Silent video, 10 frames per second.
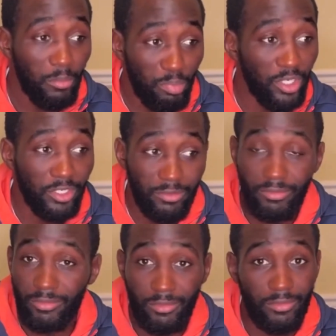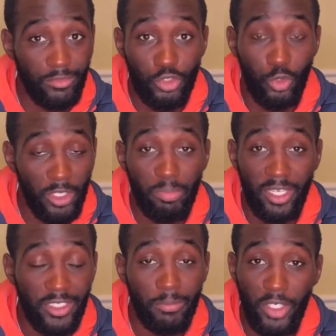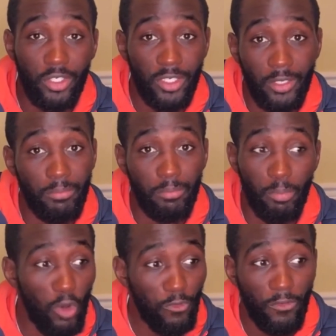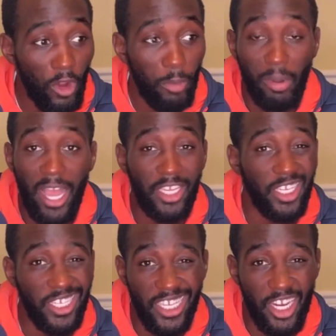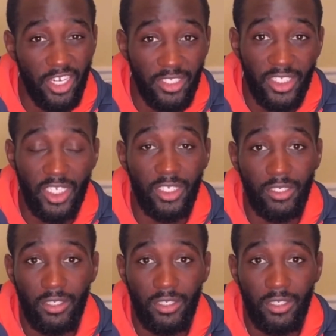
put twenty plus million in both of our pocket, guaranteed.